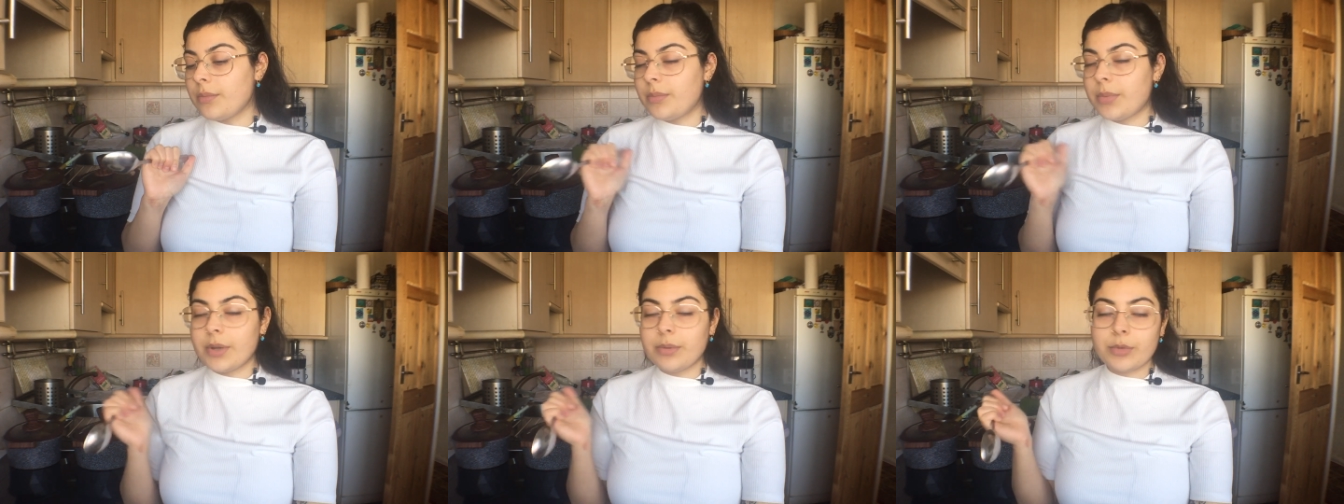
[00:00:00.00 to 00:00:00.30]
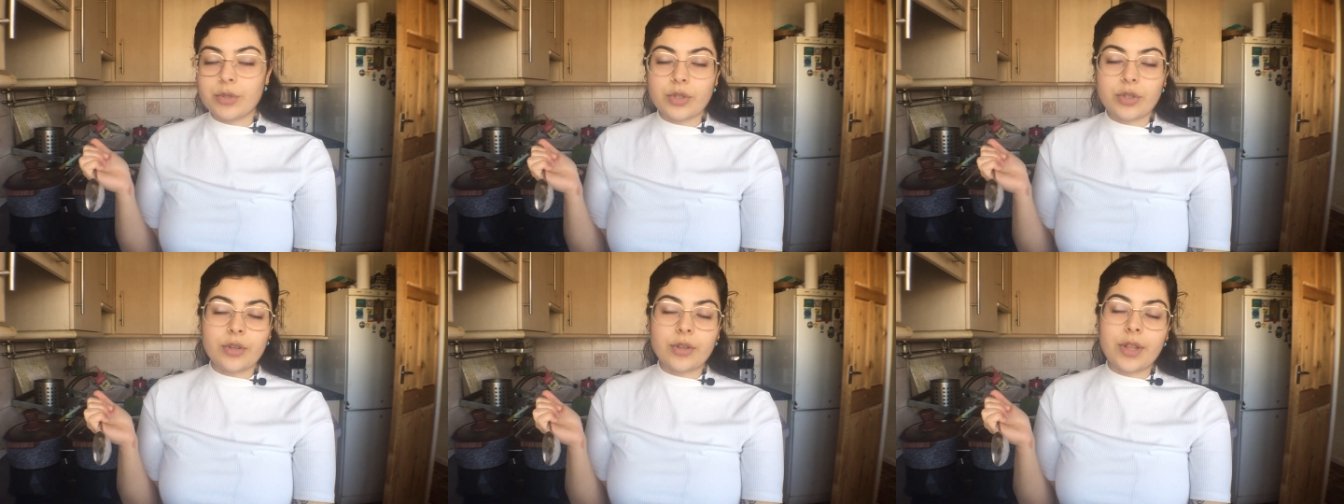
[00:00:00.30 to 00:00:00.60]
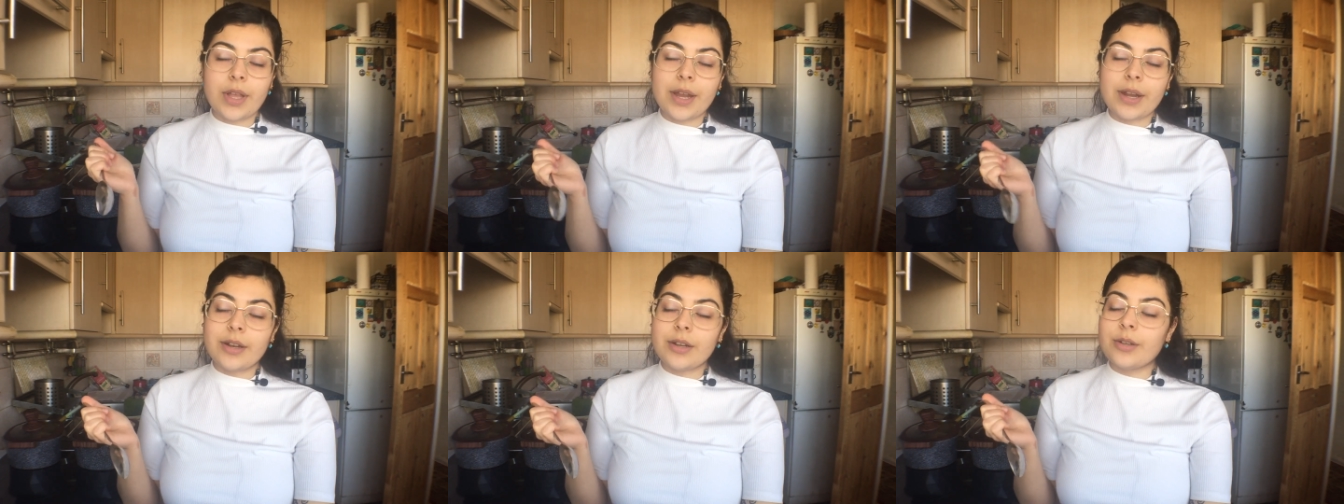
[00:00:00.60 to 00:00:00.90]
pretty much all
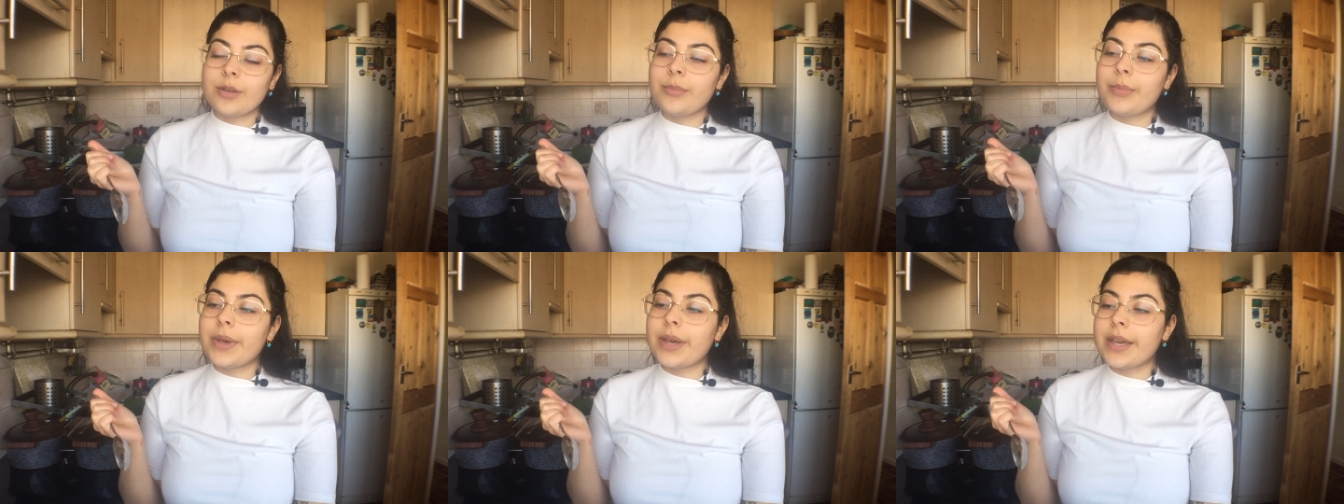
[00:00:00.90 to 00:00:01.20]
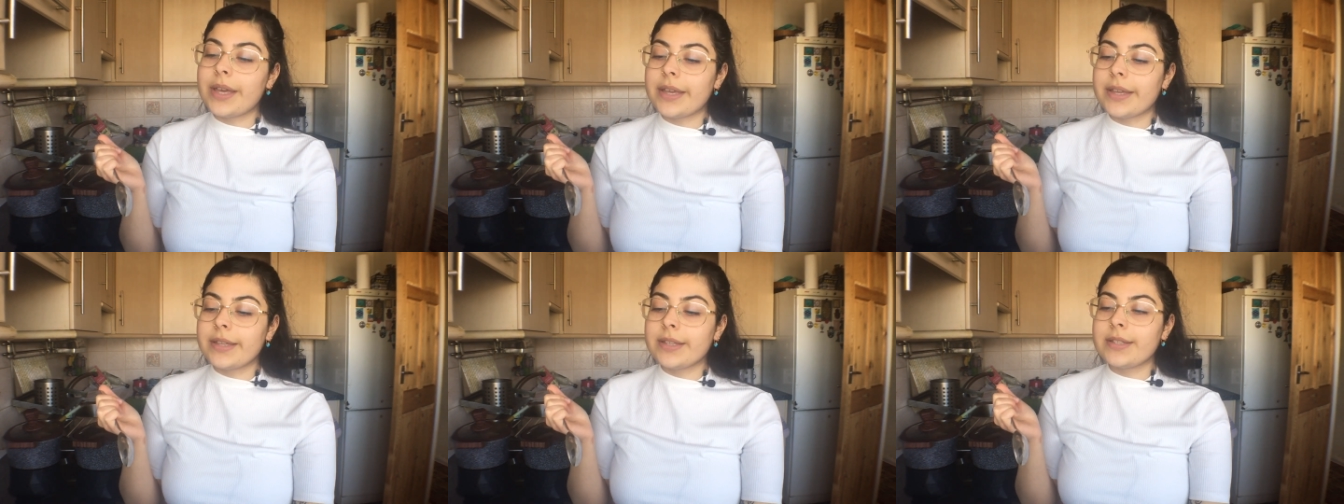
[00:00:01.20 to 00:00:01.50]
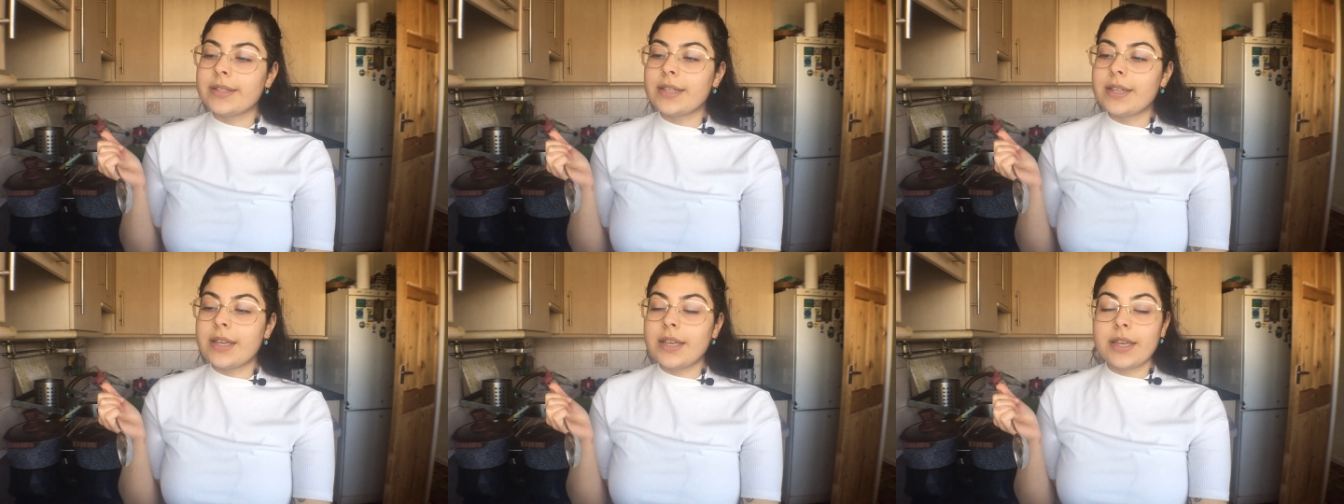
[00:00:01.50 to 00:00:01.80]
Arab and
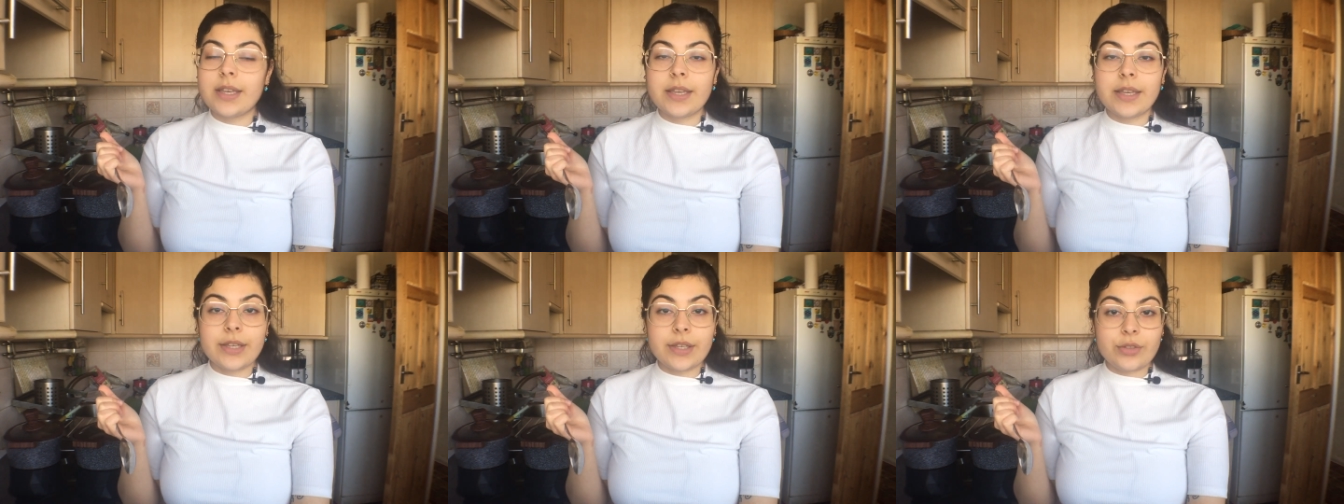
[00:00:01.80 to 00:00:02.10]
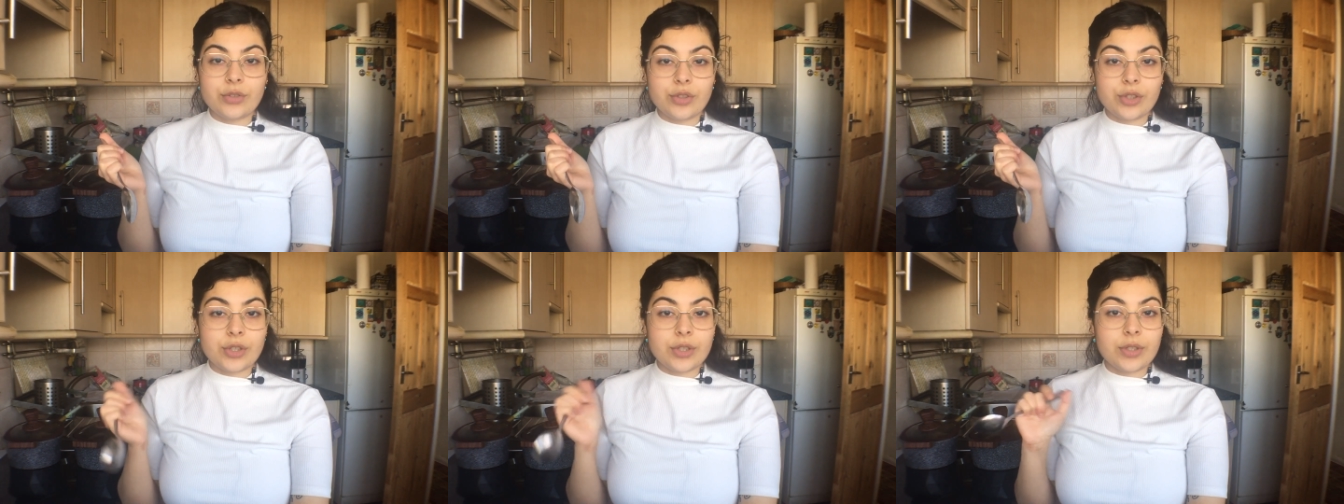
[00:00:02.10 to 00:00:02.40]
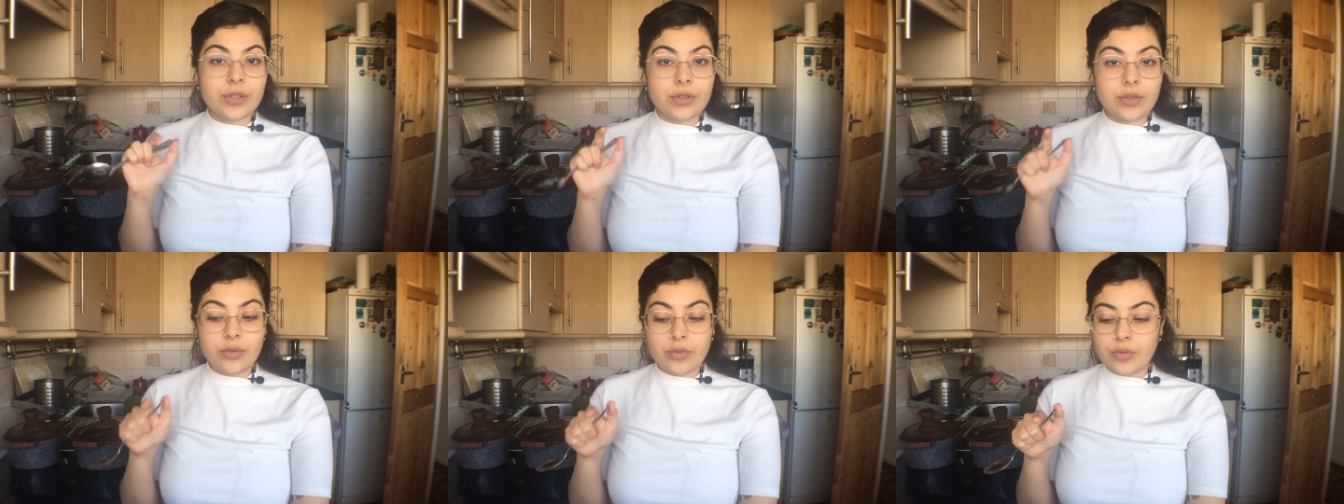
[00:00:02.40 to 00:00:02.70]

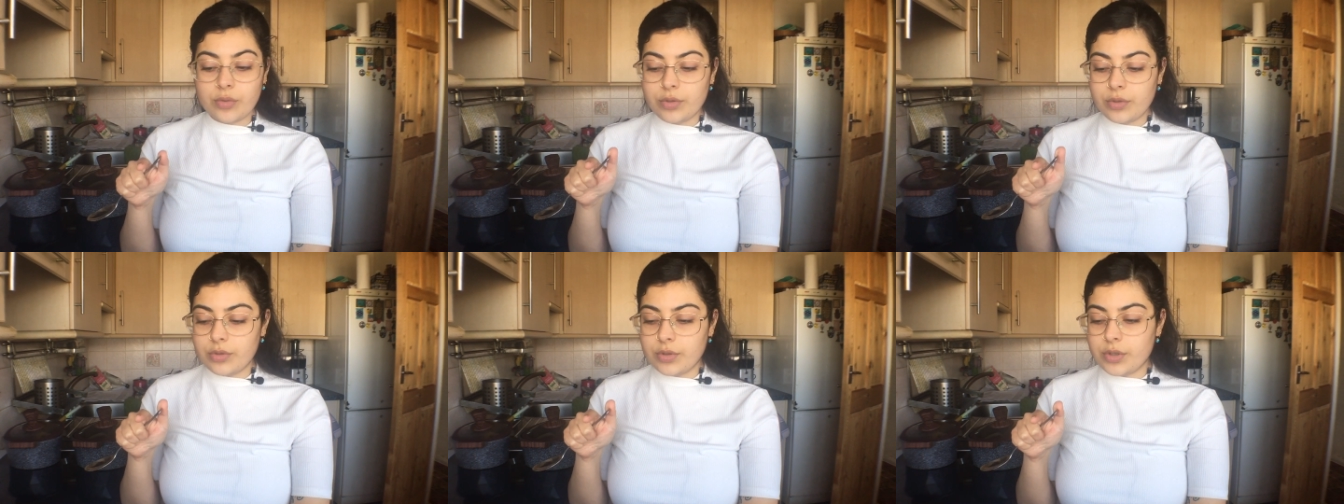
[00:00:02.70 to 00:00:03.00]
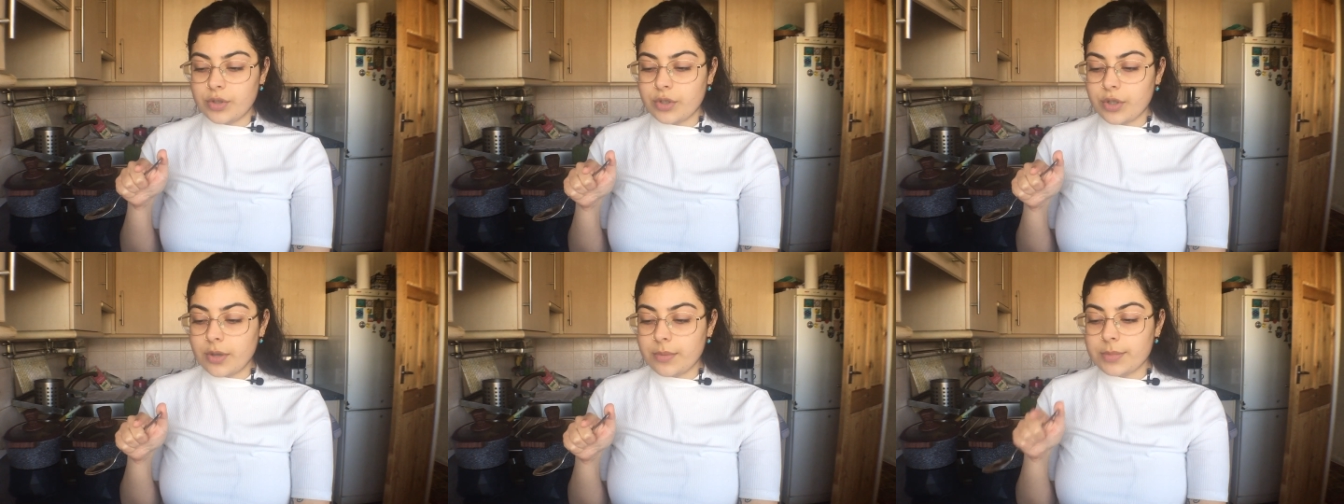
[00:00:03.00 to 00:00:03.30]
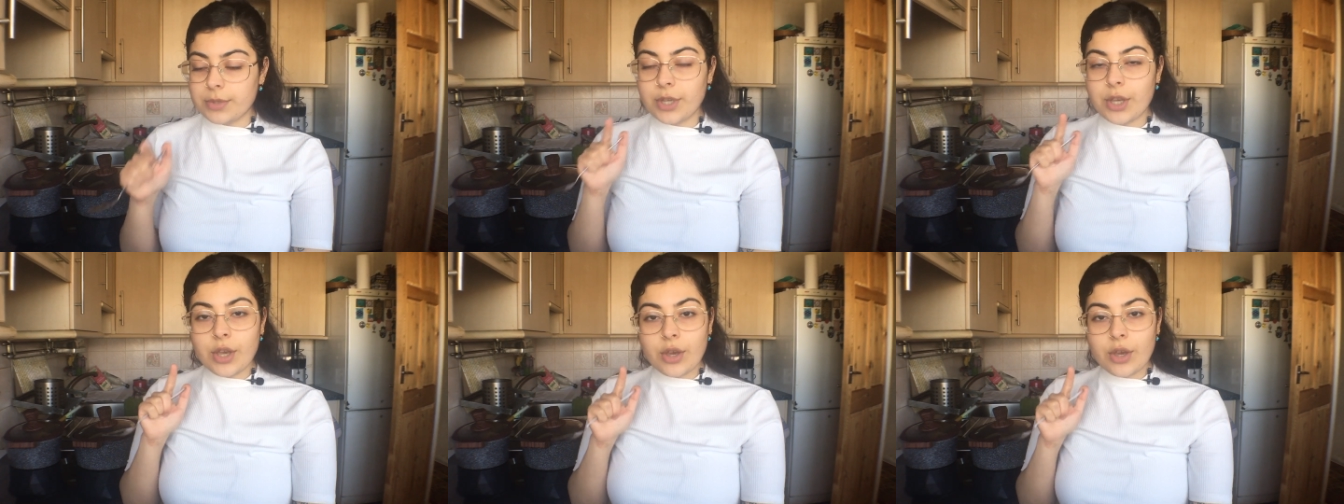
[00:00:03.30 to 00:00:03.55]
Asian grocery shops.